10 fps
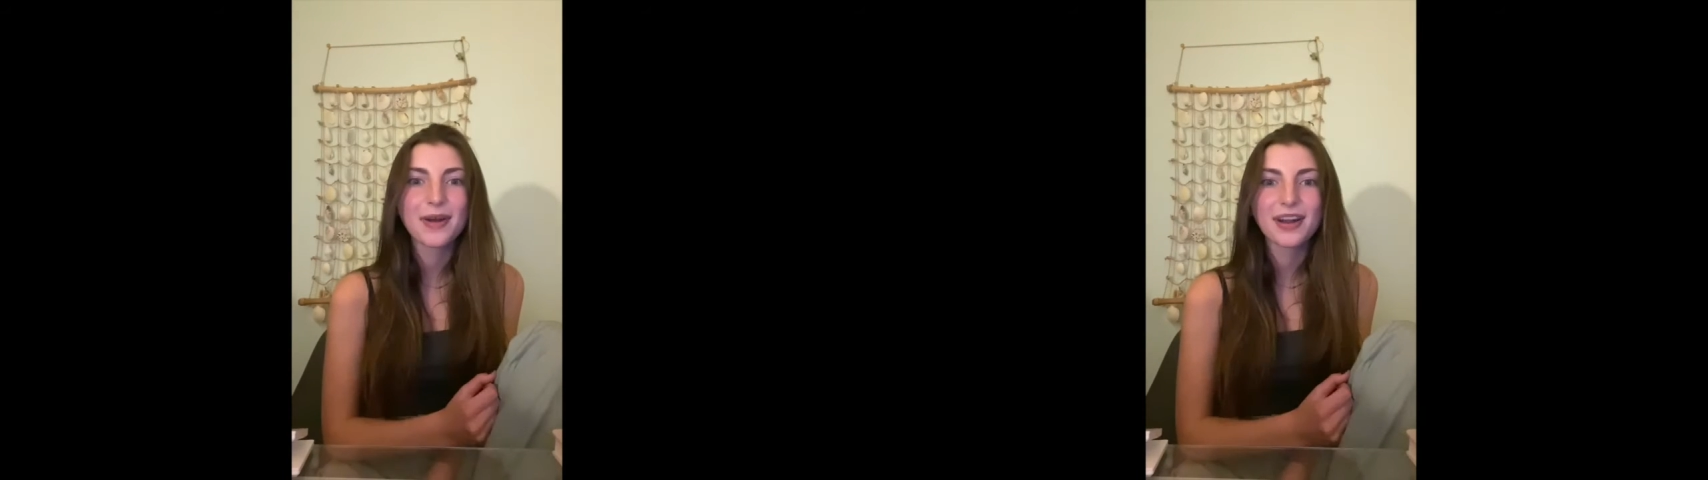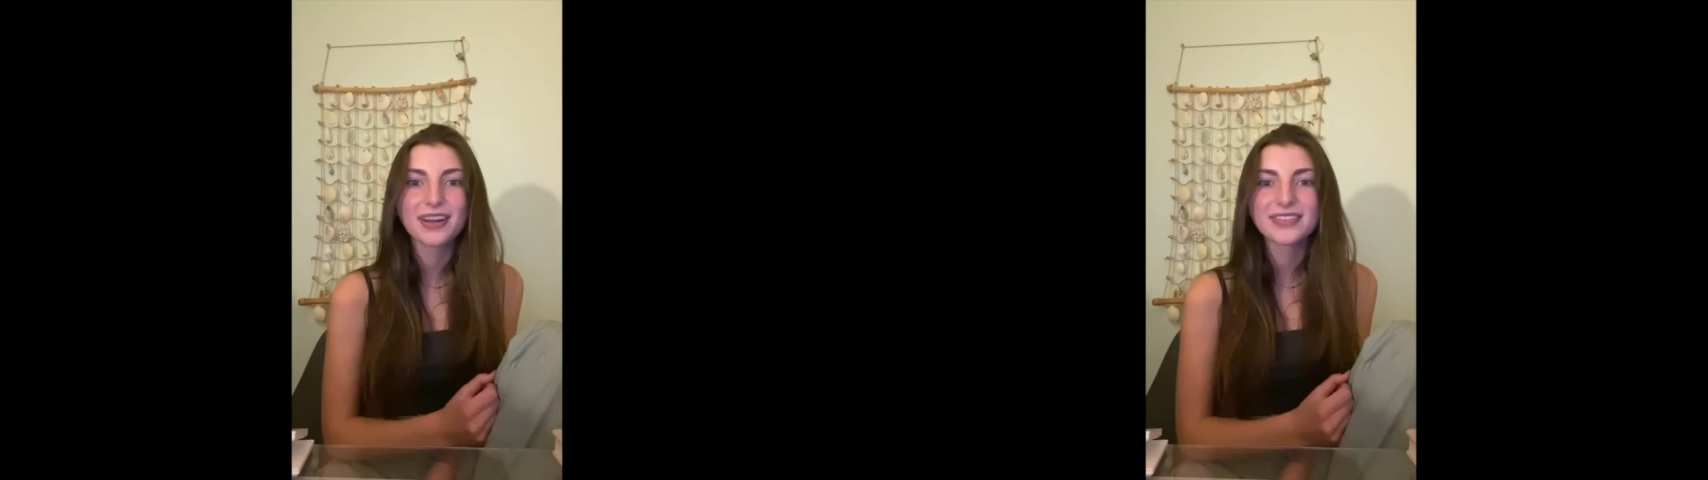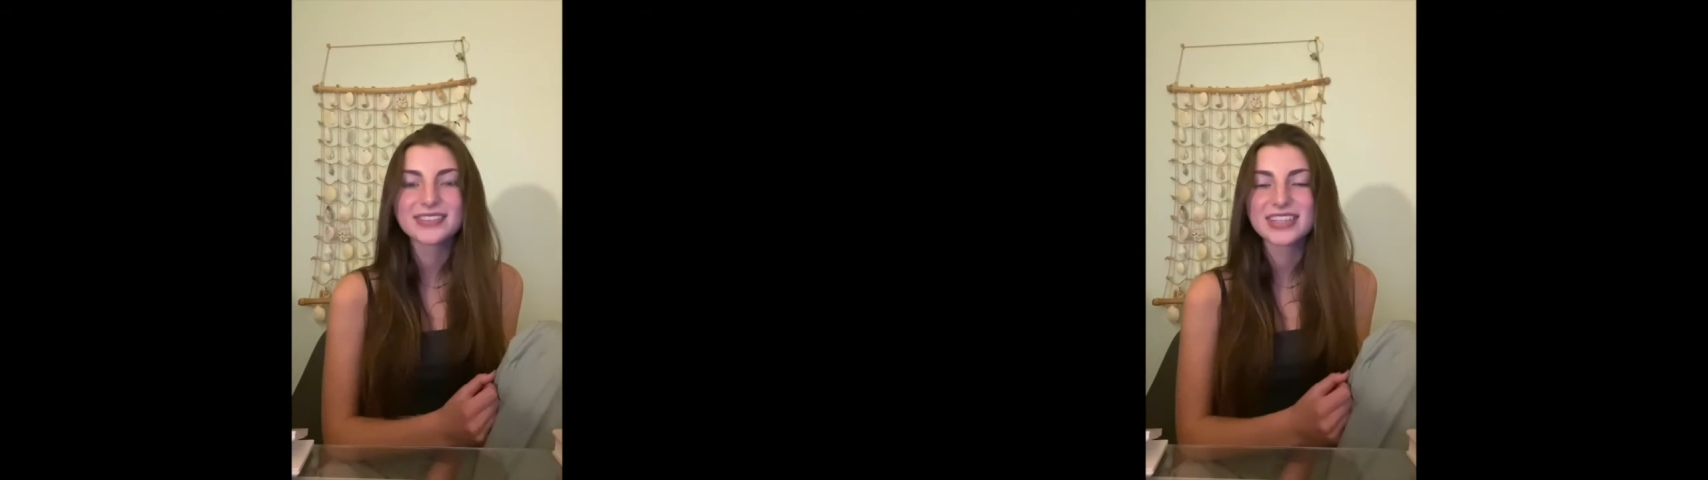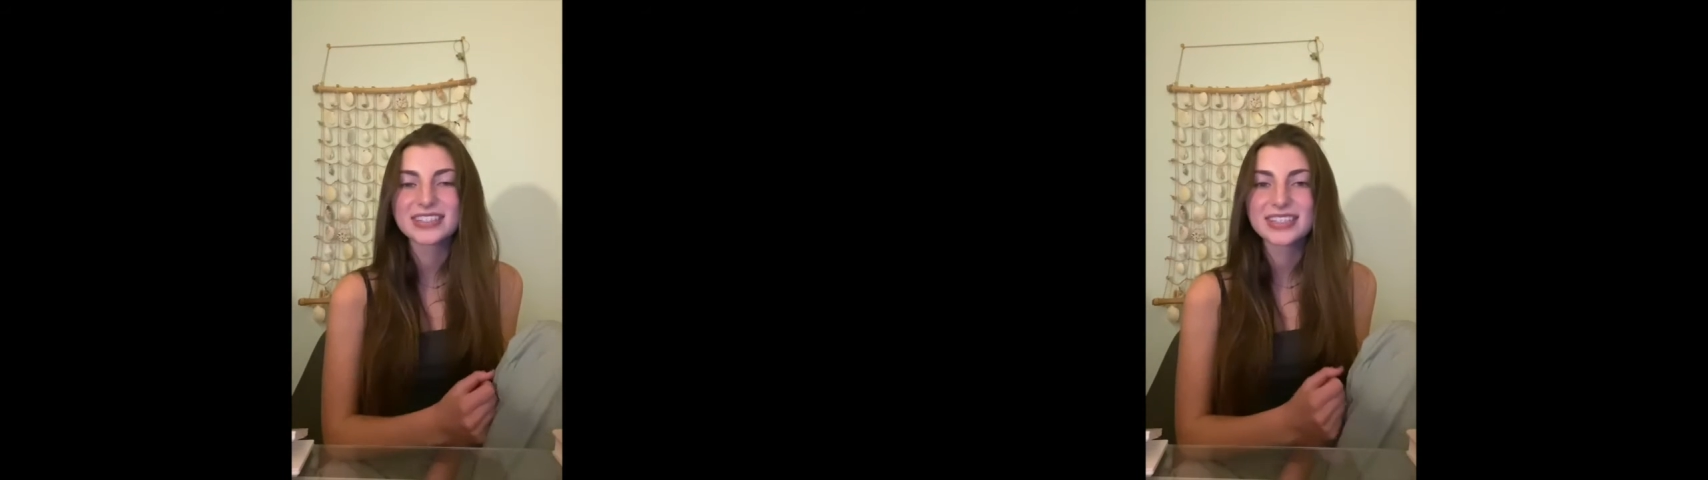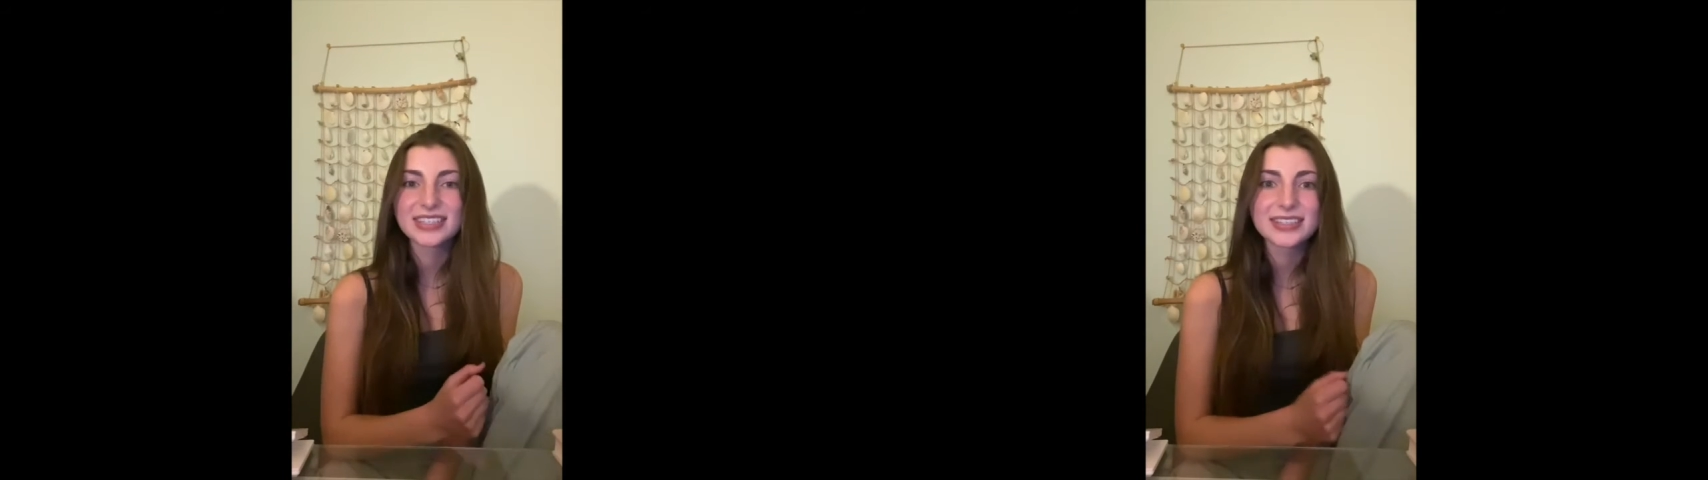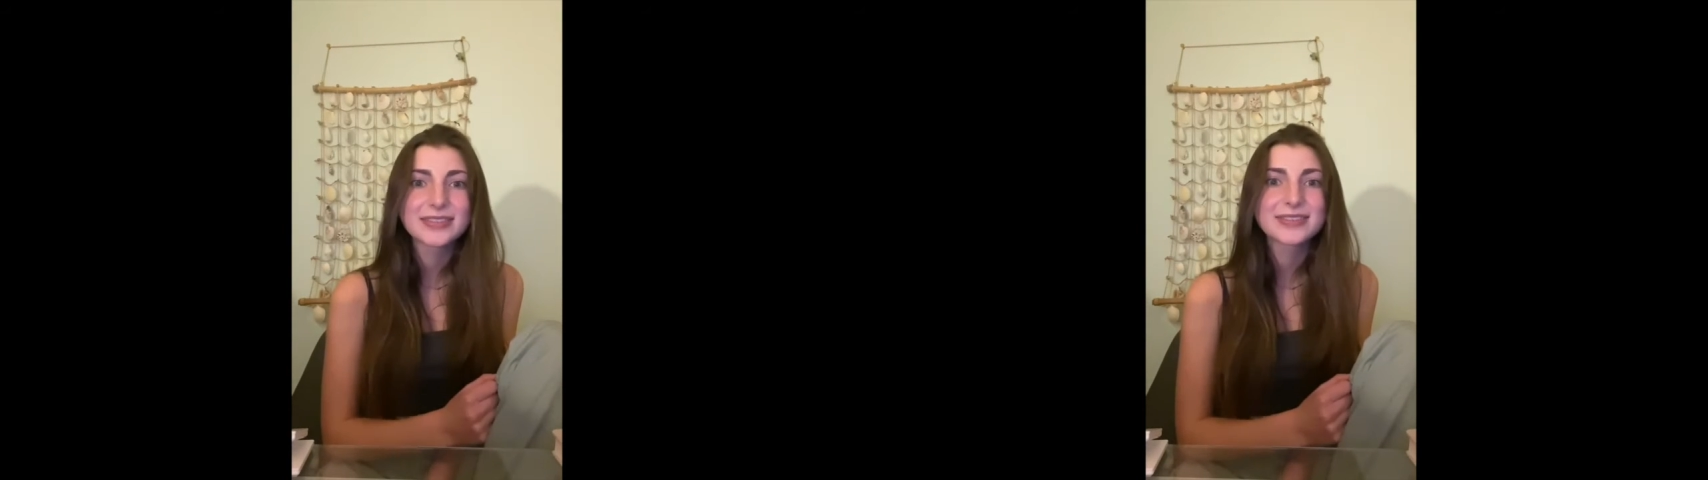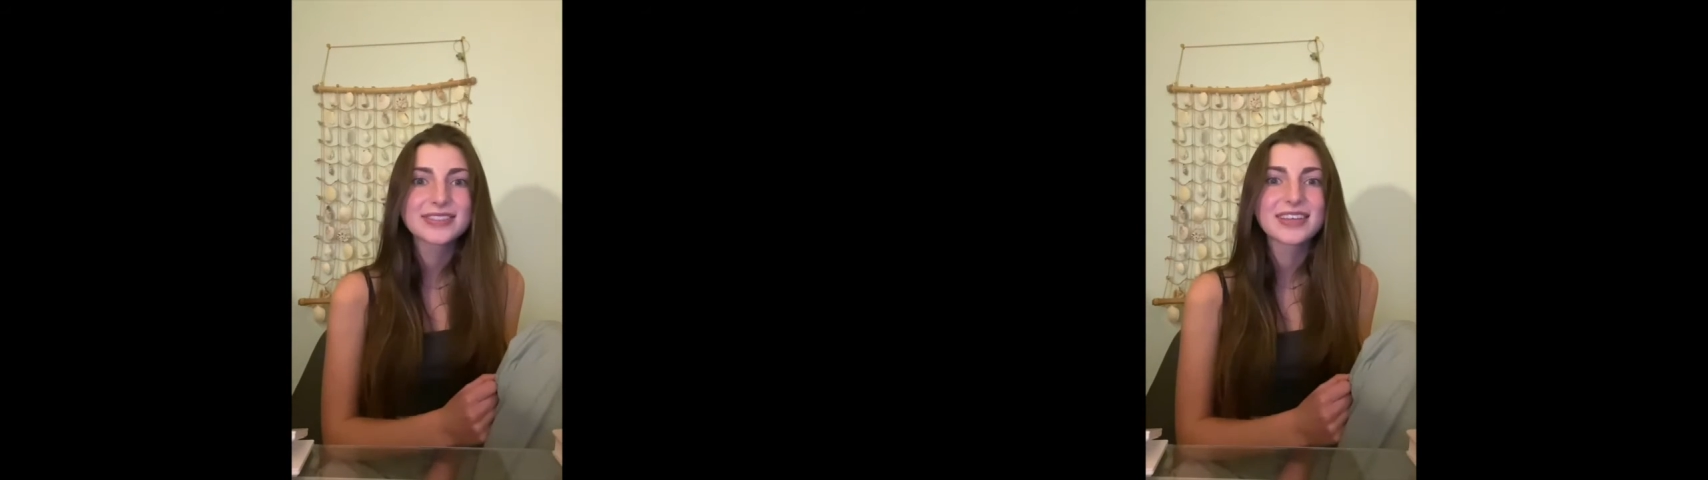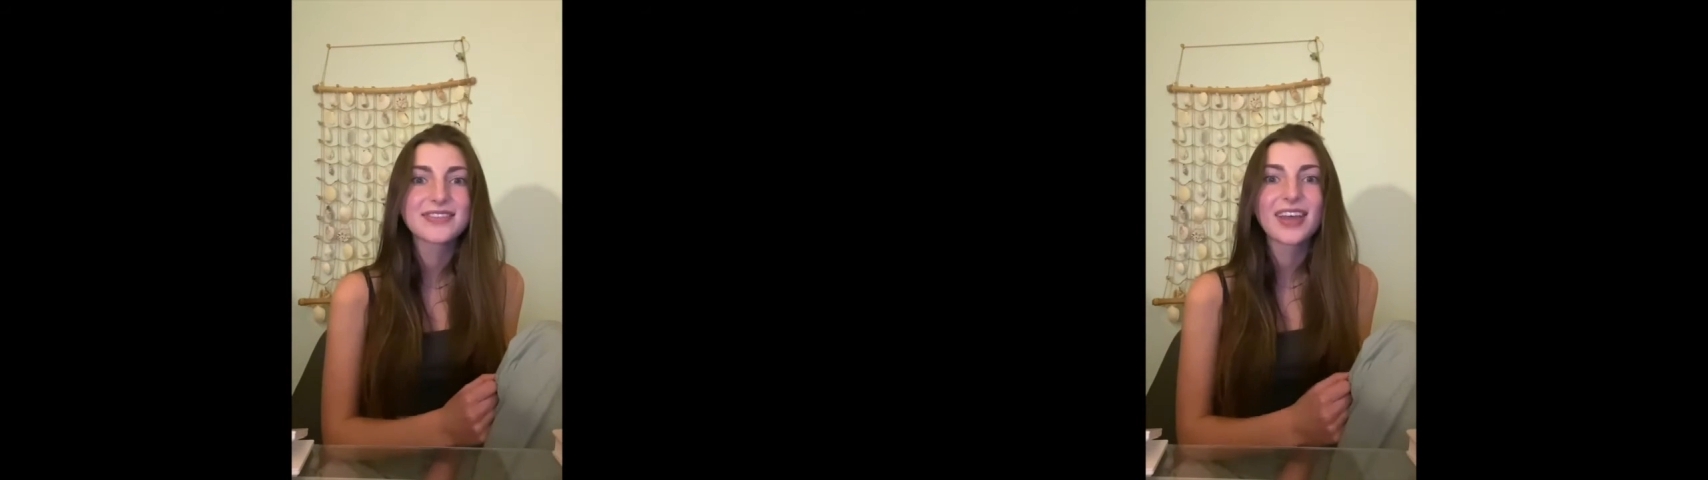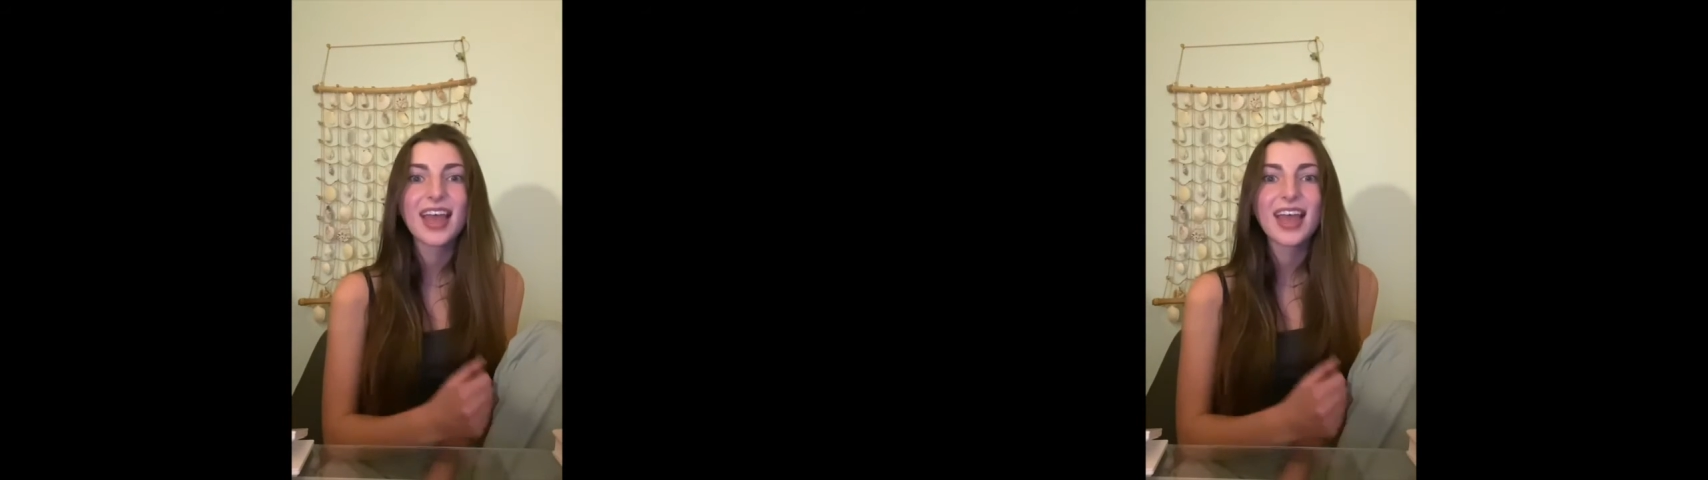part of such an inclusive